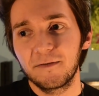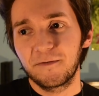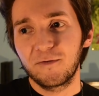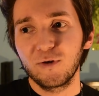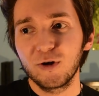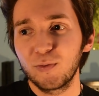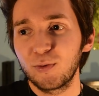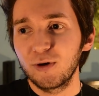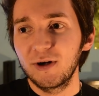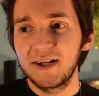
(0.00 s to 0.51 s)

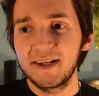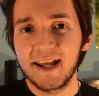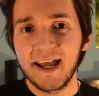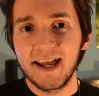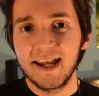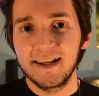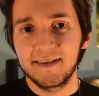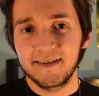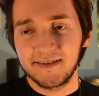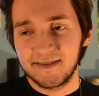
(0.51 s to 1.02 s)

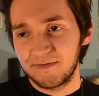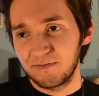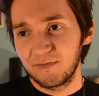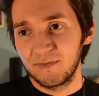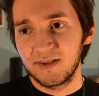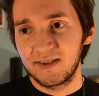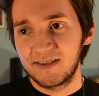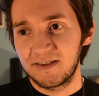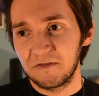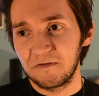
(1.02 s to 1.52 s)
4.8
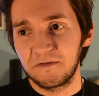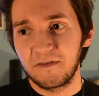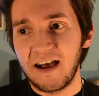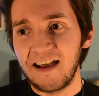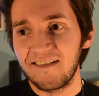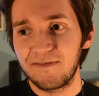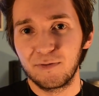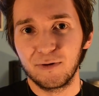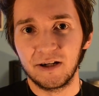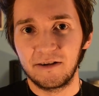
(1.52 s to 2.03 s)
to
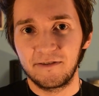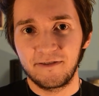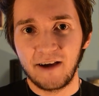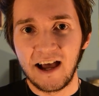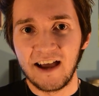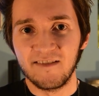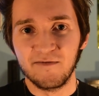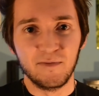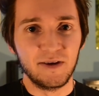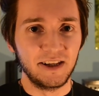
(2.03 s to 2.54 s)

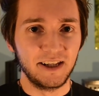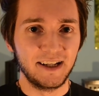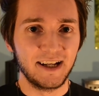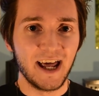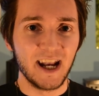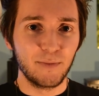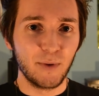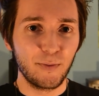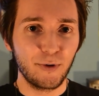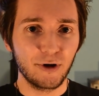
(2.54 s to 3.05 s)
5.5 million
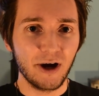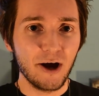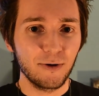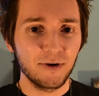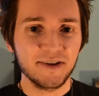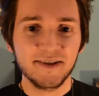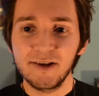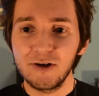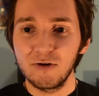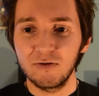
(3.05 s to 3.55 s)
anima per
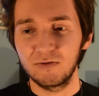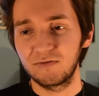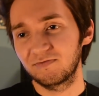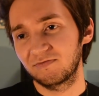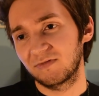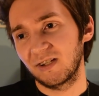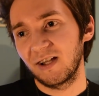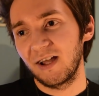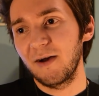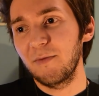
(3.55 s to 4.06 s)
hour, so
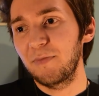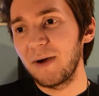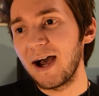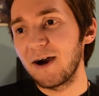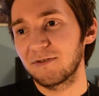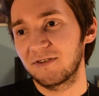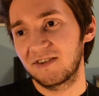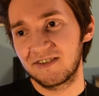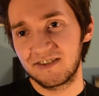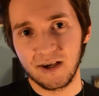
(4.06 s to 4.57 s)

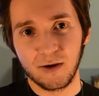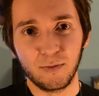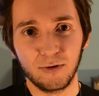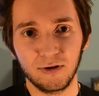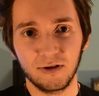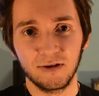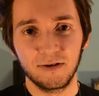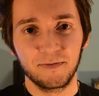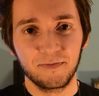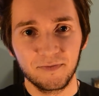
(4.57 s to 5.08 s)
about
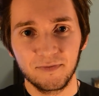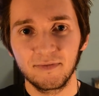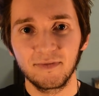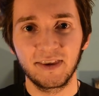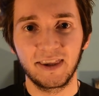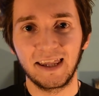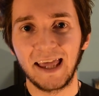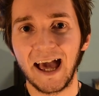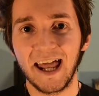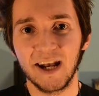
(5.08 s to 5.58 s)
double
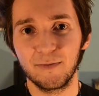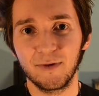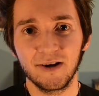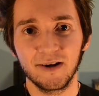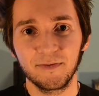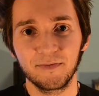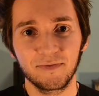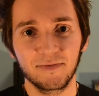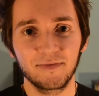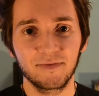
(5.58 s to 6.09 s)
the
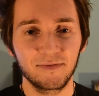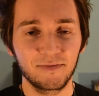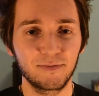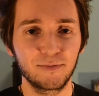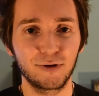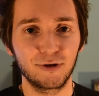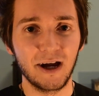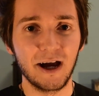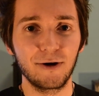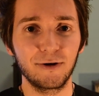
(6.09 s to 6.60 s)
anima
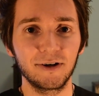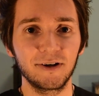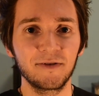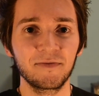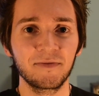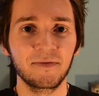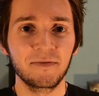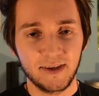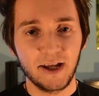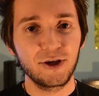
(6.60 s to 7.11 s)
per hour.
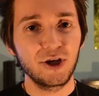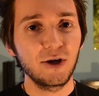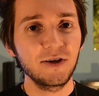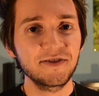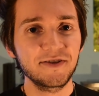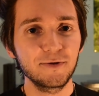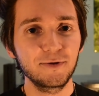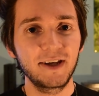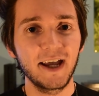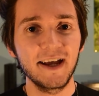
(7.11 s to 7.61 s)
Now, you
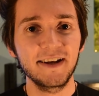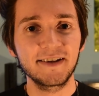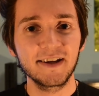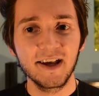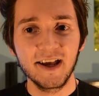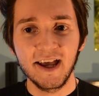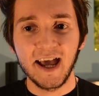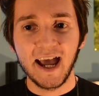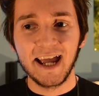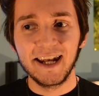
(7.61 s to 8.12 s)
also get
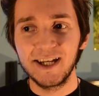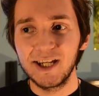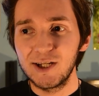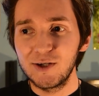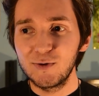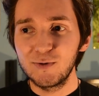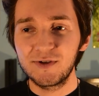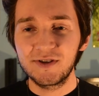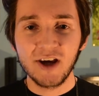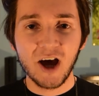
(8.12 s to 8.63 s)
a
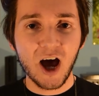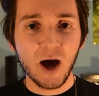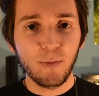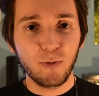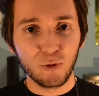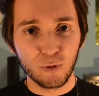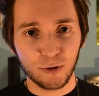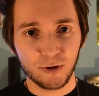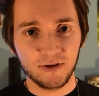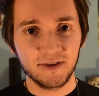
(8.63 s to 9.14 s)
new top
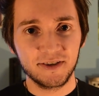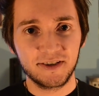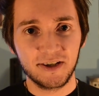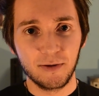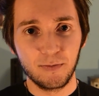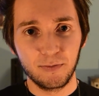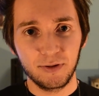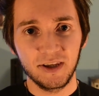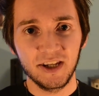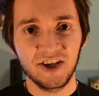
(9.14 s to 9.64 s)
world
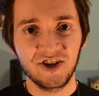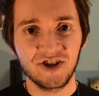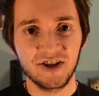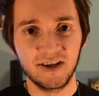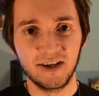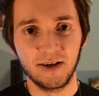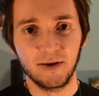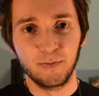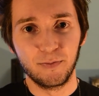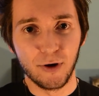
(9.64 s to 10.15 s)

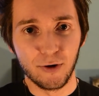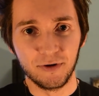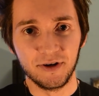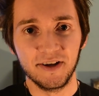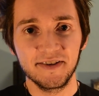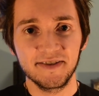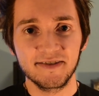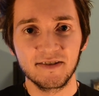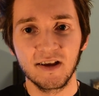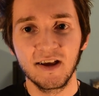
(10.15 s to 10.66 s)
completion
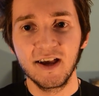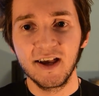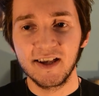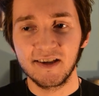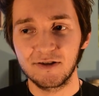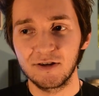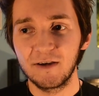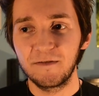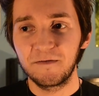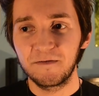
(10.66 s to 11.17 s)
bonus.
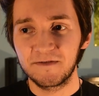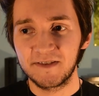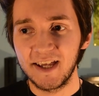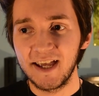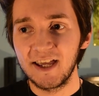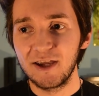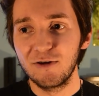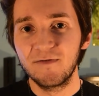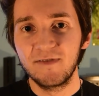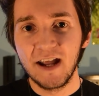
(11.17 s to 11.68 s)
So if, say,
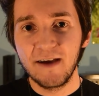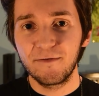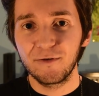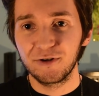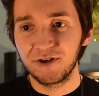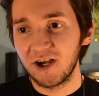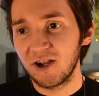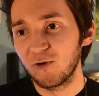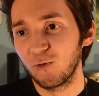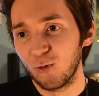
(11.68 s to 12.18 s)
you've
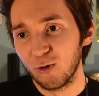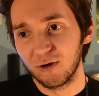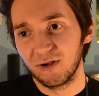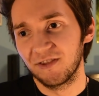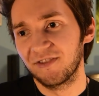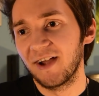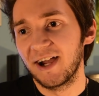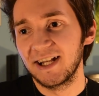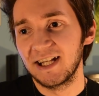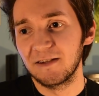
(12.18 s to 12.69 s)
never done
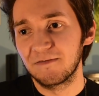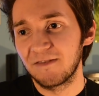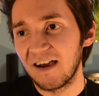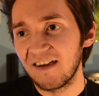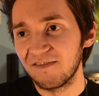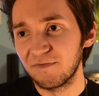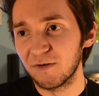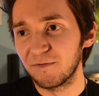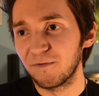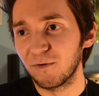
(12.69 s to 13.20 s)
World
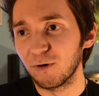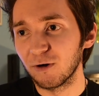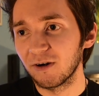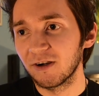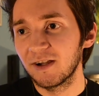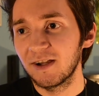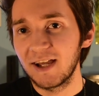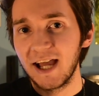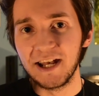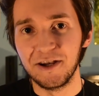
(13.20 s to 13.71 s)
95 before,
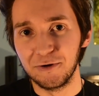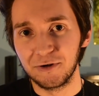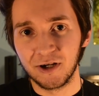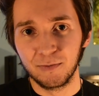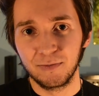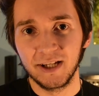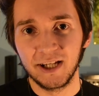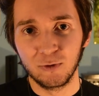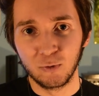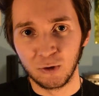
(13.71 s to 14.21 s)
and you
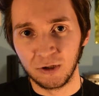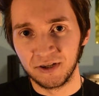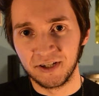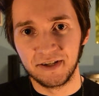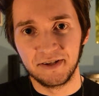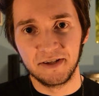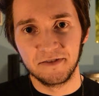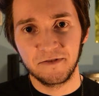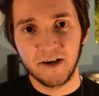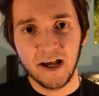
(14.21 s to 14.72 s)
complete World
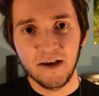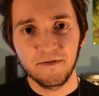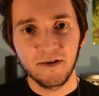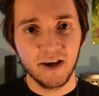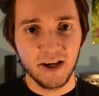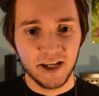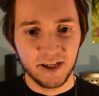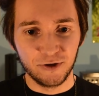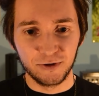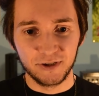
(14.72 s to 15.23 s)
95,
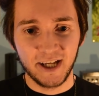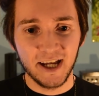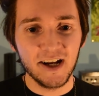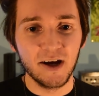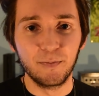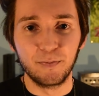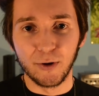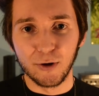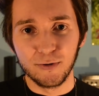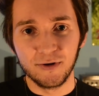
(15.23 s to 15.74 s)
you'll get a
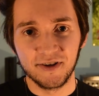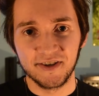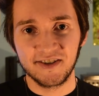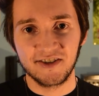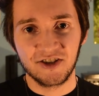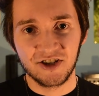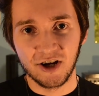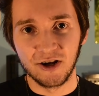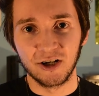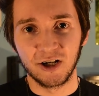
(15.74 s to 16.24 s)
bonus
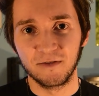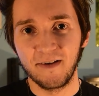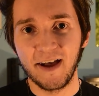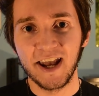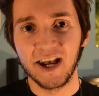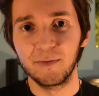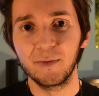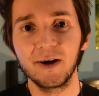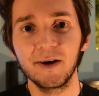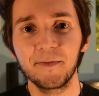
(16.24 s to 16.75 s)
chunk of
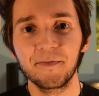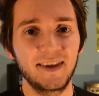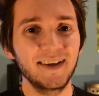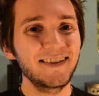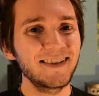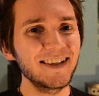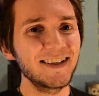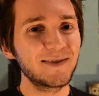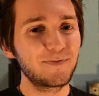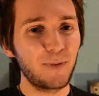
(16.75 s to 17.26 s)
anima.
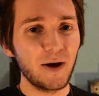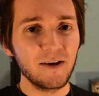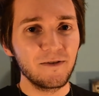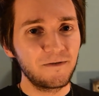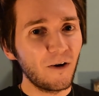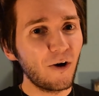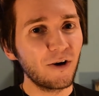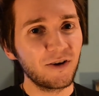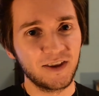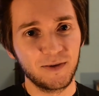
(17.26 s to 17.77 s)
This is by
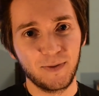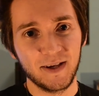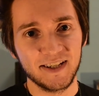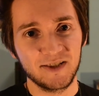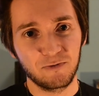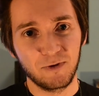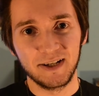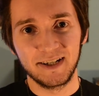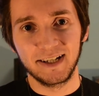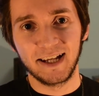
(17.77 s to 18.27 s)
far the
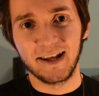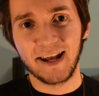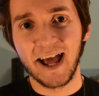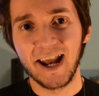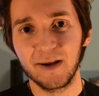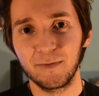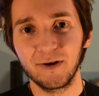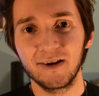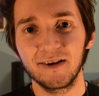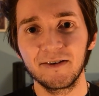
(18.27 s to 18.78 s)
best way to get
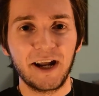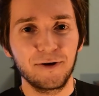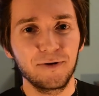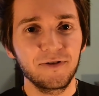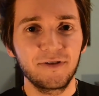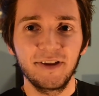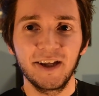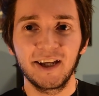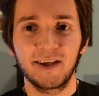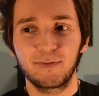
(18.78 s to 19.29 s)
anima. I
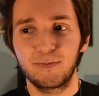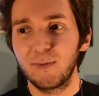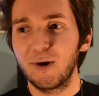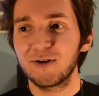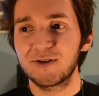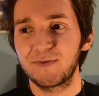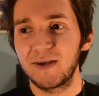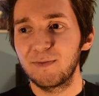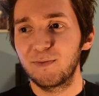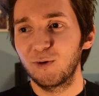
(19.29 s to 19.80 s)
don't think
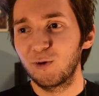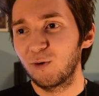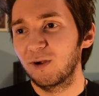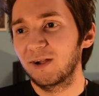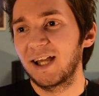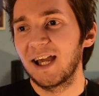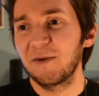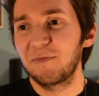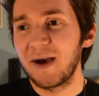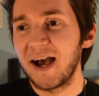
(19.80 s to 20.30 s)
most people will
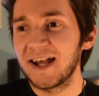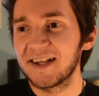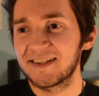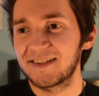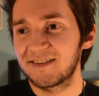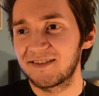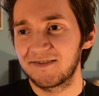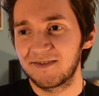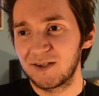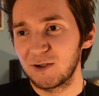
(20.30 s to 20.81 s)
get
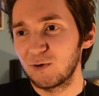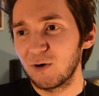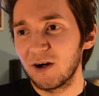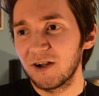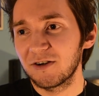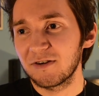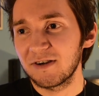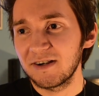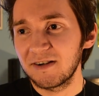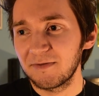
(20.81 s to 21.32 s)
past
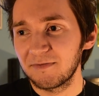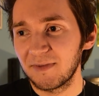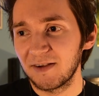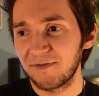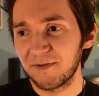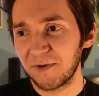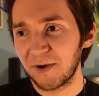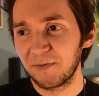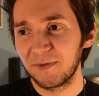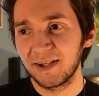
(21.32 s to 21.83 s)
200,
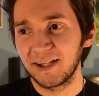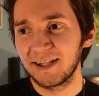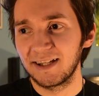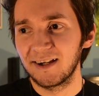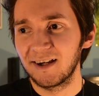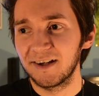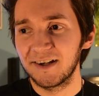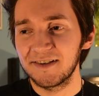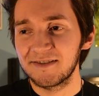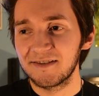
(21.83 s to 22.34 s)
if I'm completely
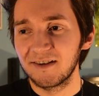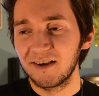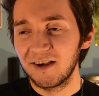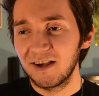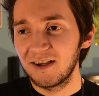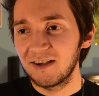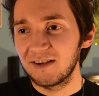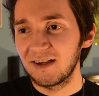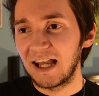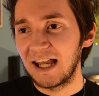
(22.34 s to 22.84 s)
honest.
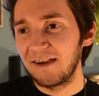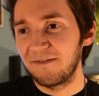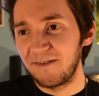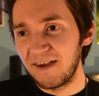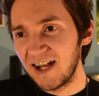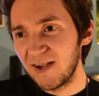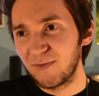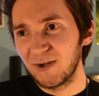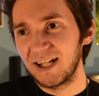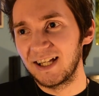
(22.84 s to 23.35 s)
If
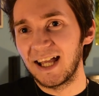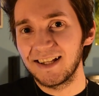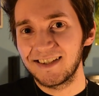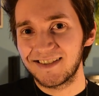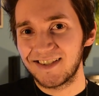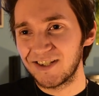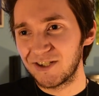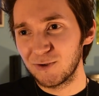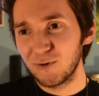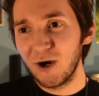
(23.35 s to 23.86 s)
anybody gets
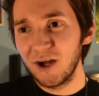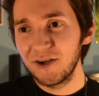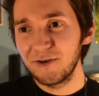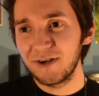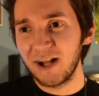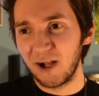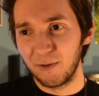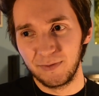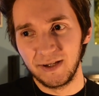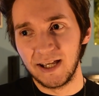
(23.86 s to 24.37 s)
to
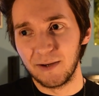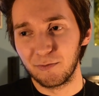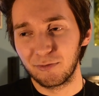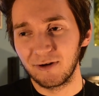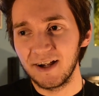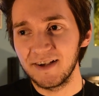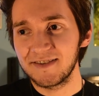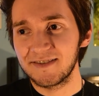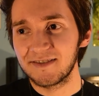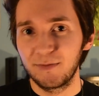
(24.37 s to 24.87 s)
200, I'll be
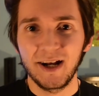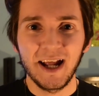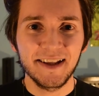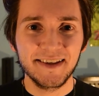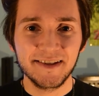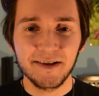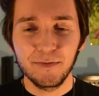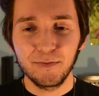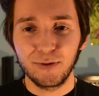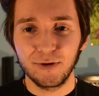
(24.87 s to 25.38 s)
impressed. But
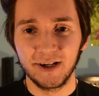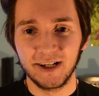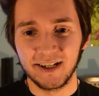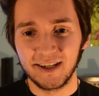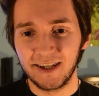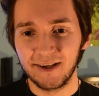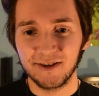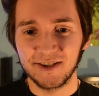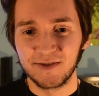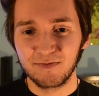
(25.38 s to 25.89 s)
at some point,
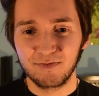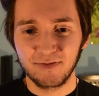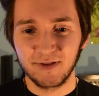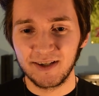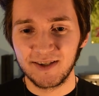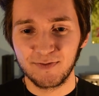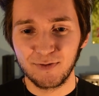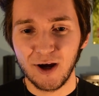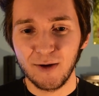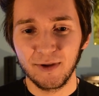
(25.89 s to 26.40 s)

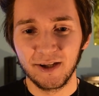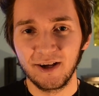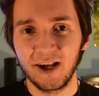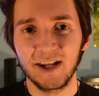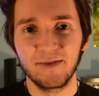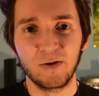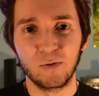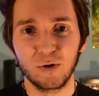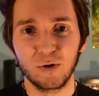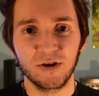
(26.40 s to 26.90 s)
it's probably not
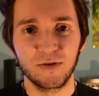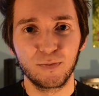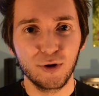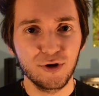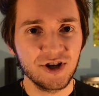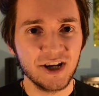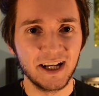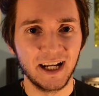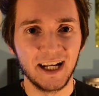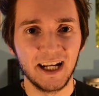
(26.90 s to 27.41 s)
worth
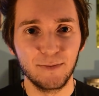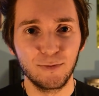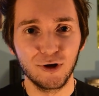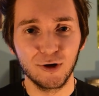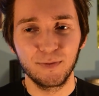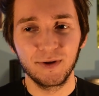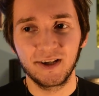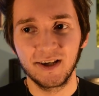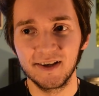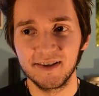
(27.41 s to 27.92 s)
pushing anymore,
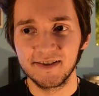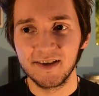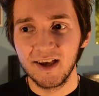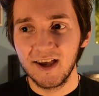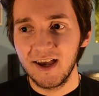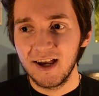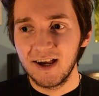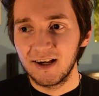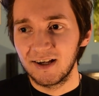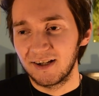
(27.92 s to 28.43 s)
because
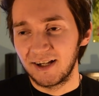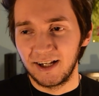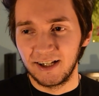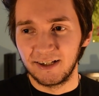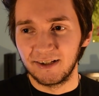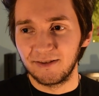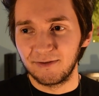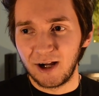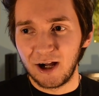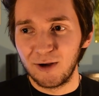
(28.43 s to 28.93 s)

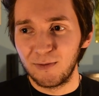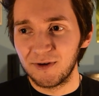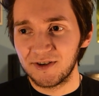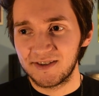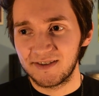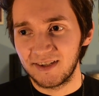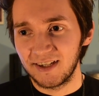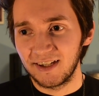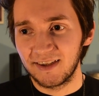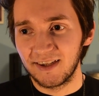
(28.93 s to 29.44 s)
I
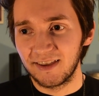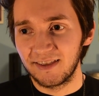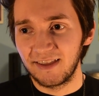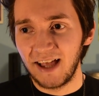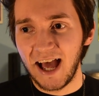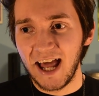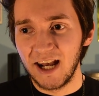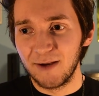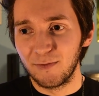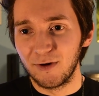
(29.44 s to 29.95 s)
almost think that
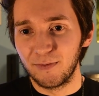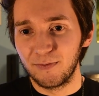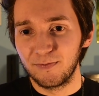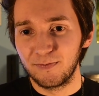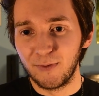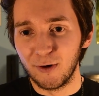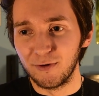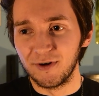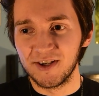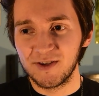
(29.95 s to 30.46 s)
the anima
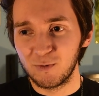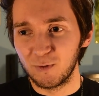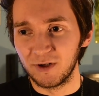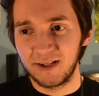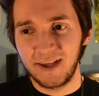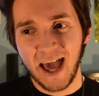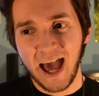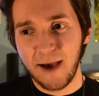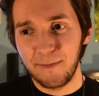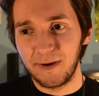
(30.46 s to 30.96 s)
bonus would
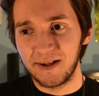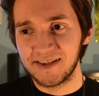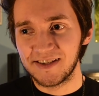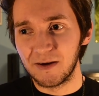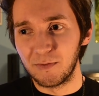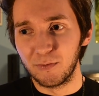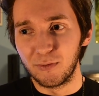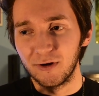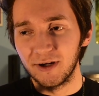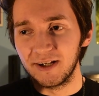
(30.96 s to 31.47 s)
cap at
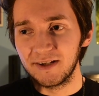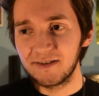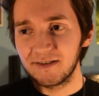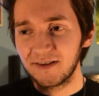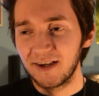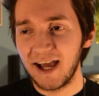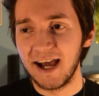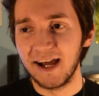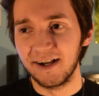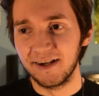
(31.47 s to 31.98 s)
some point,
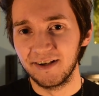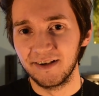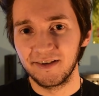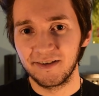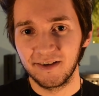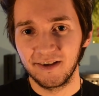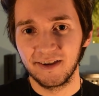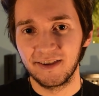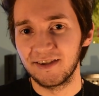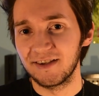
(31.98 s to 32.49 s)
and
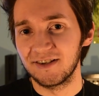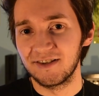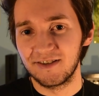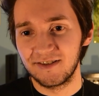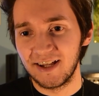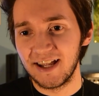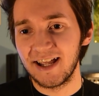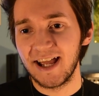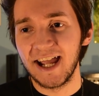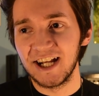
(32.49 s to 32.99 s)
the
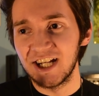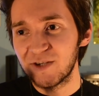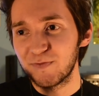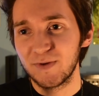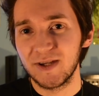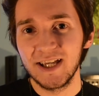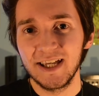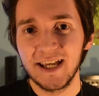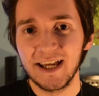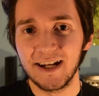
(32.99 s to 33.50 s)

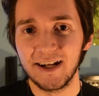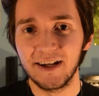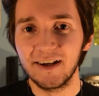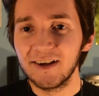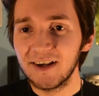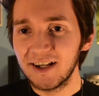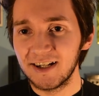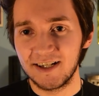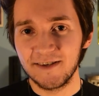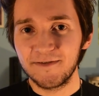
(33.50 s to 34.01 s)
HP and
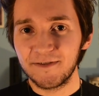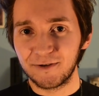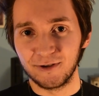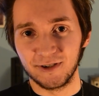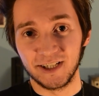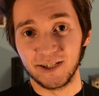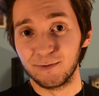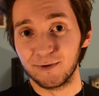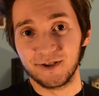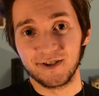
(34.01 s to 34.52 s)

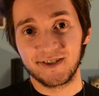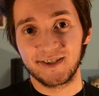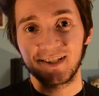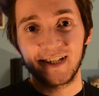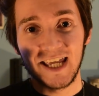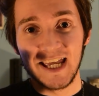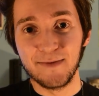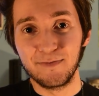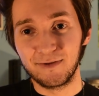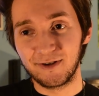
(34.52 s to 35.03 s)
difficulty would just
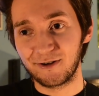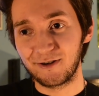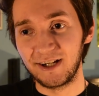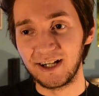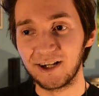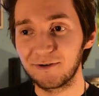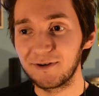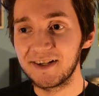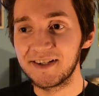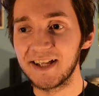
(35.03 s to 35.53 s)
keep
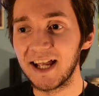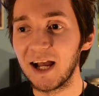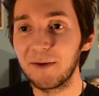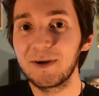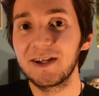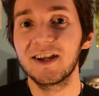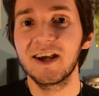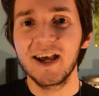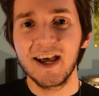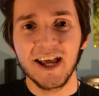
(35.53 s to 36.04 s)
increasing. I
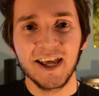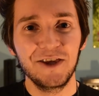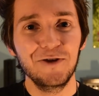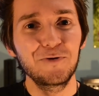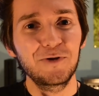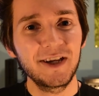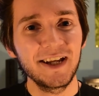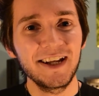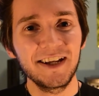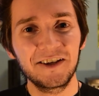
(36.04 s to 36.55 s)
mean, you
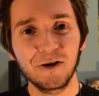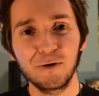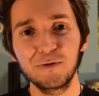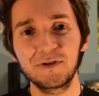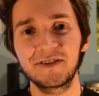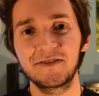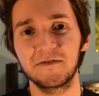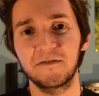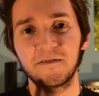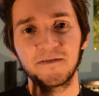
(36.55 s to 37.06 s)
can go
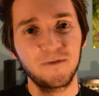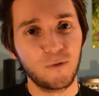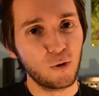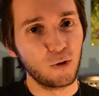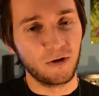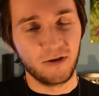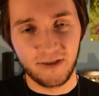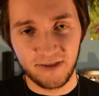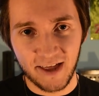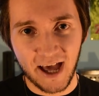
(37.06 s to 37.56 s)
to
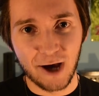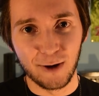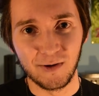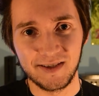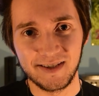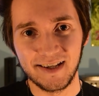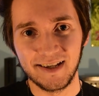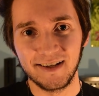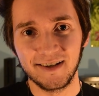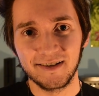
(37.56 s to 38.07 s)

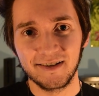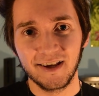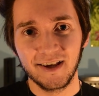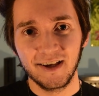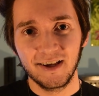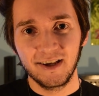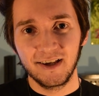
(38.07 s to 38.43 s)
4,000.